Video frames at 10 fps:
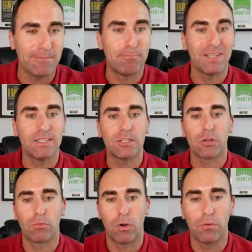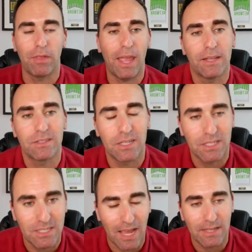business growth and
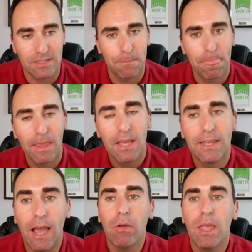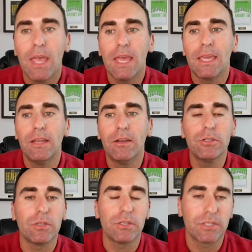success. Now, here's
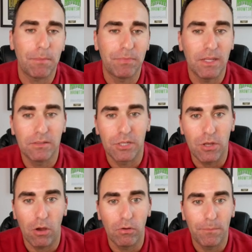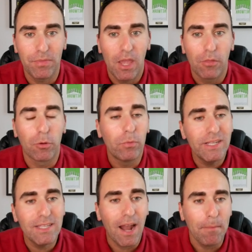something to note. The
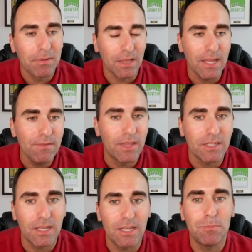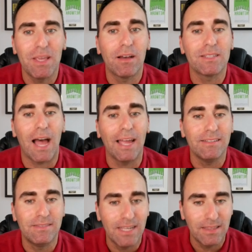reason I believe this is because I
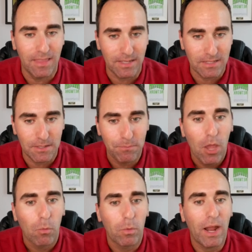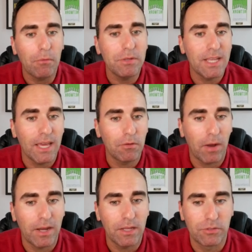did this. When I was getting
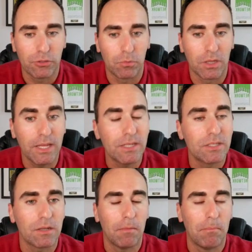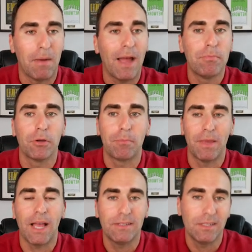ready to release my book, Big
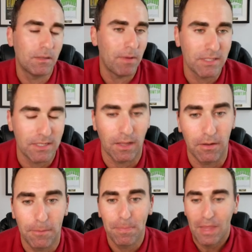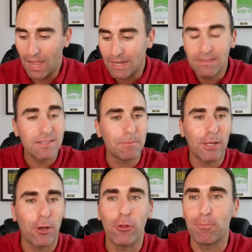Idea to Bestseller, I did something
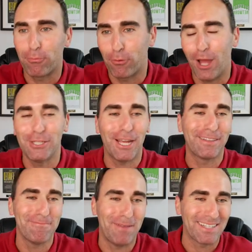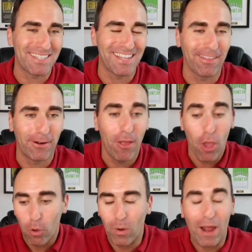called Project Bestseller,
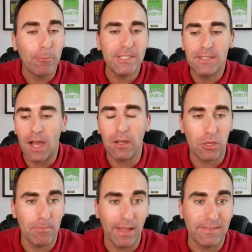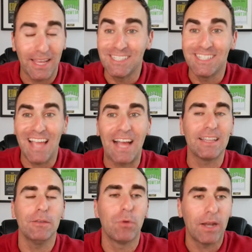where I would document exactly
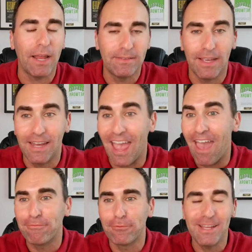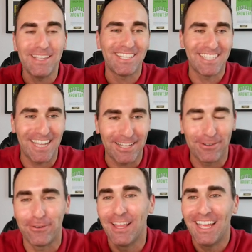what I did every
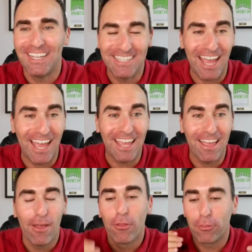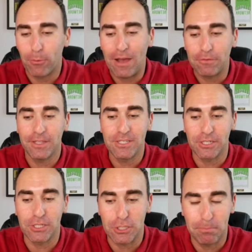single day throughout this
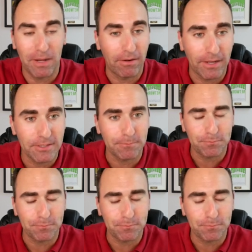experience.